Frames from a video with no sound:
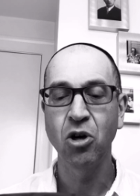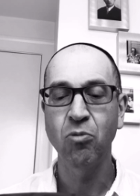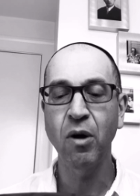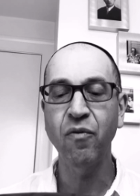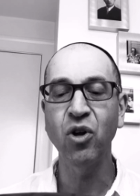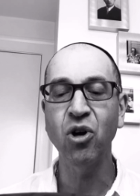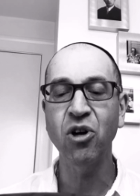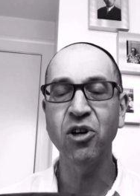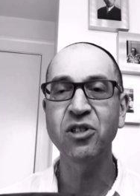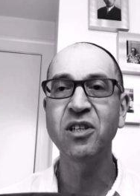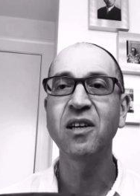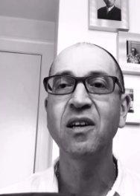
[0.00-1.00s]
We've
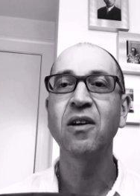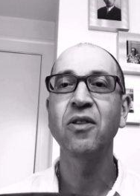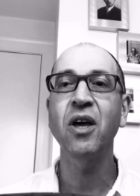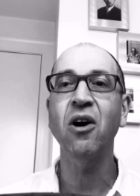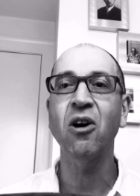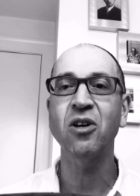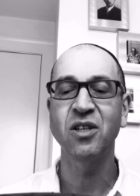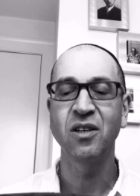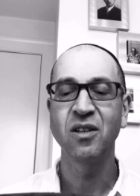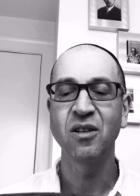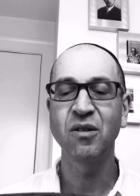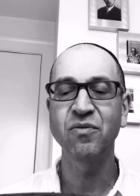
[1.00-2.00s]
learned the art
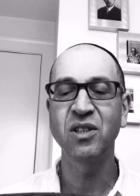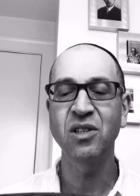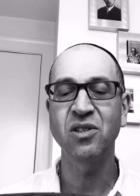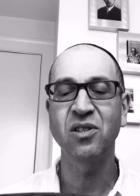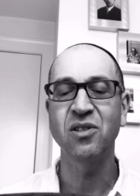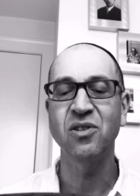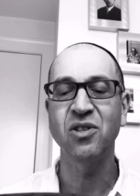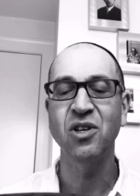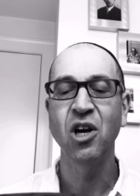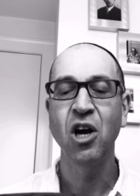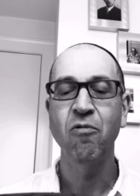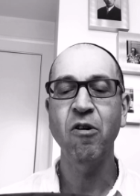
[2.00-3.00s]
of distance.
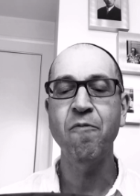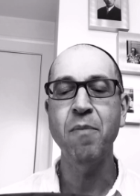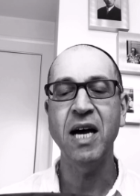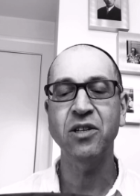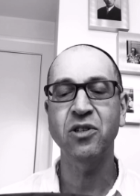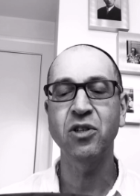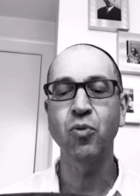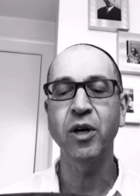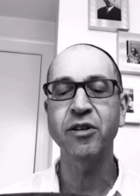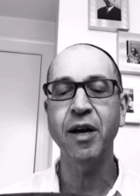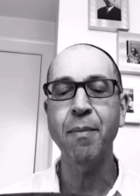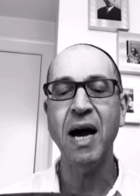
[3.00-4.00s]
We've mastered
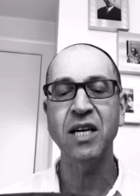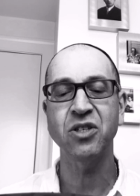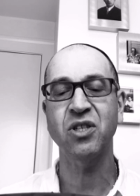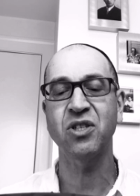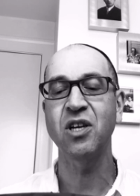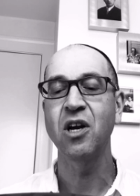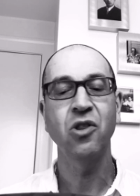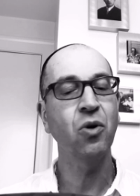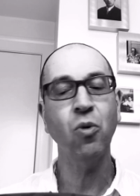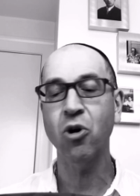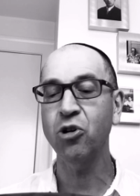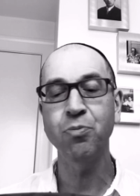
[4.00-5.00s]
wearing masks. The
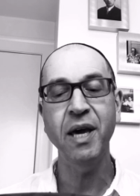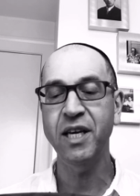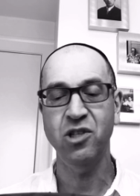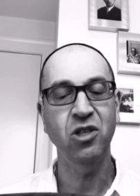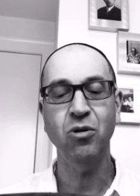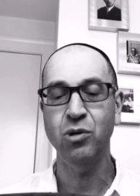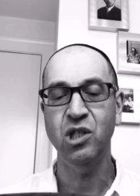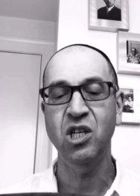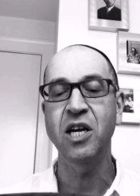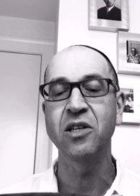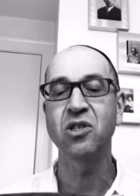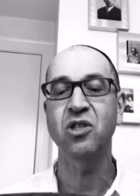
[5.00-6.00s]
world makes no
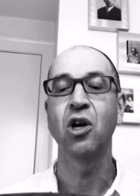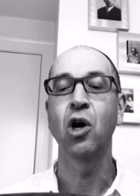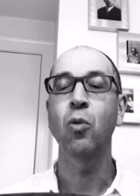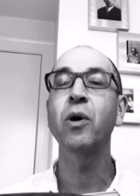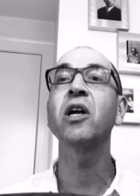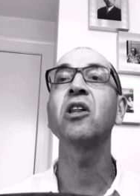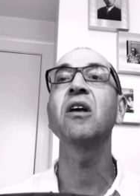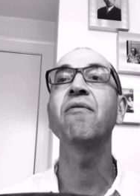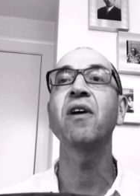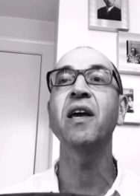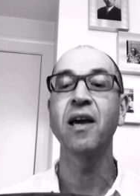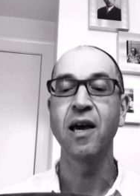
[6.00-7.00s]
sense. We're
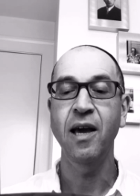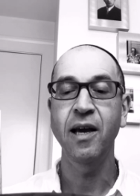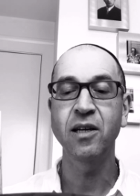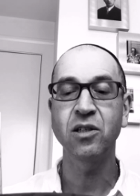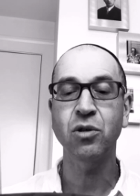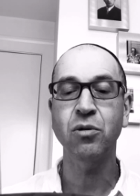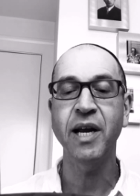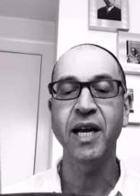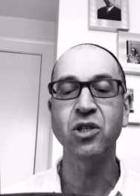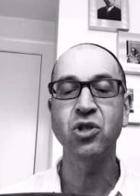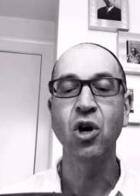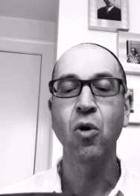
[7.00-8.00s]
living in a
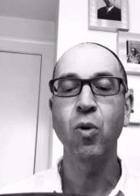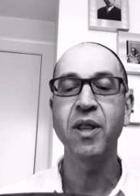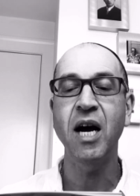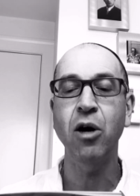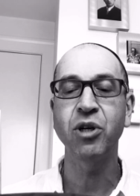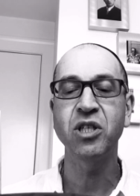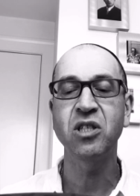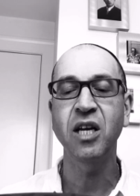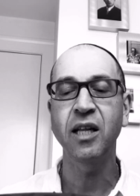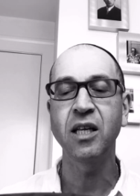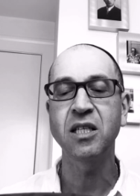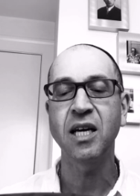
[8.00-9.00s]
trance. Without its
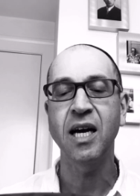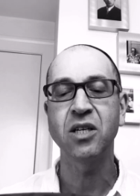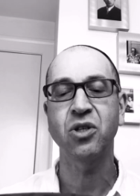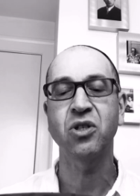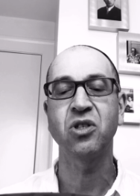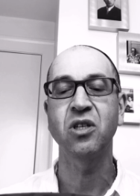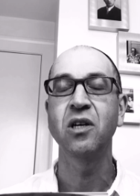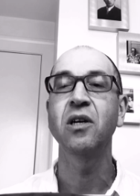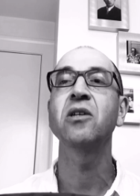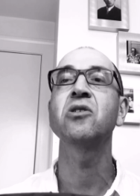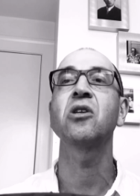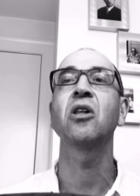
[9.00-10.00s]
daily tasks,
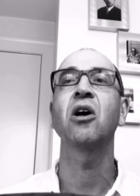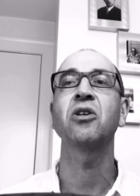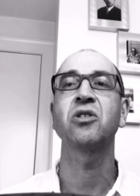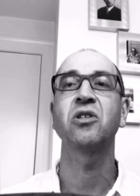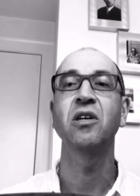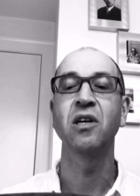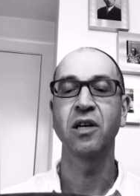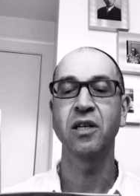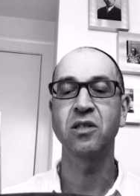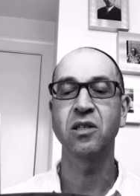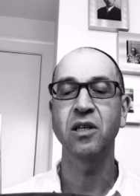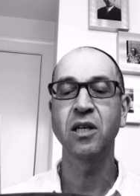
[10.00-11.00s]
it's lost
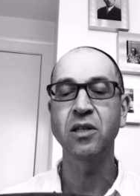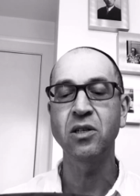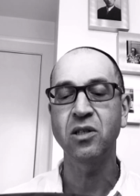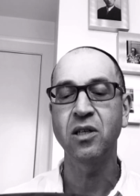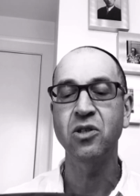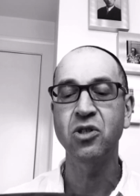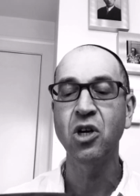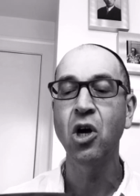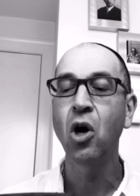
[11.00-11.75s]
its innocence.